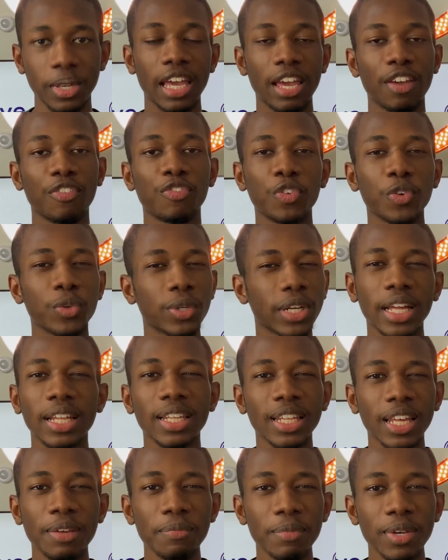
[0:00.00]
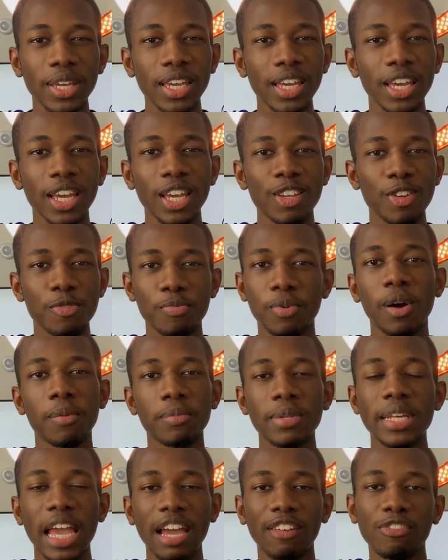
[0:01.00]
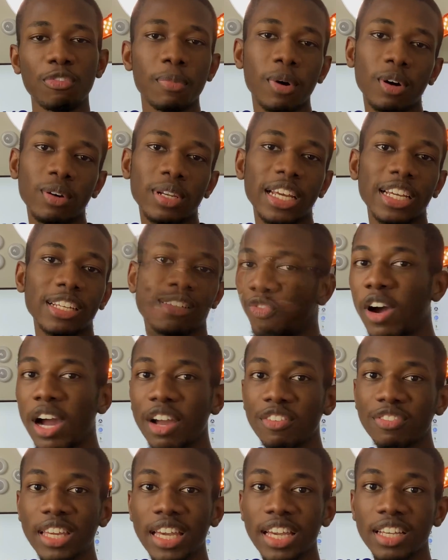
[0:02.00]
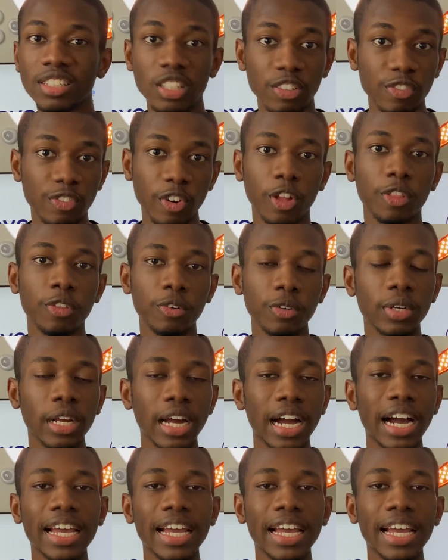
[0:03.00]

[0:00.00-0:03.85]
If you're not like me, you probably have about like 5 gigs of other.